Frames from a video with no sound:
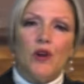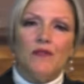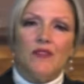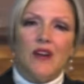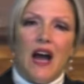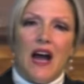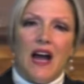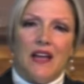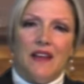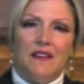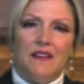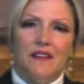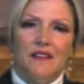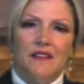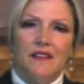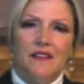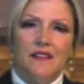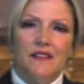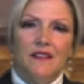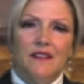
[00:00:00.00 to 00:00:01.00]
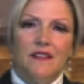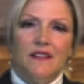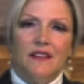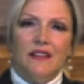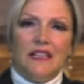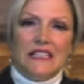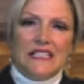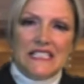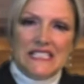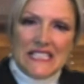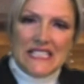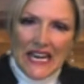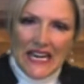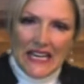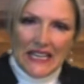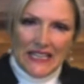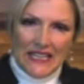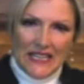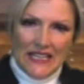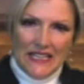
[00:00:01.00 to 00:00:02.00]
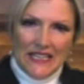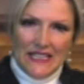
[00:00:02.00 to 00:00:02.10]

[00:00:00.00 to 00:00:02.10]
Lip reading: God daily,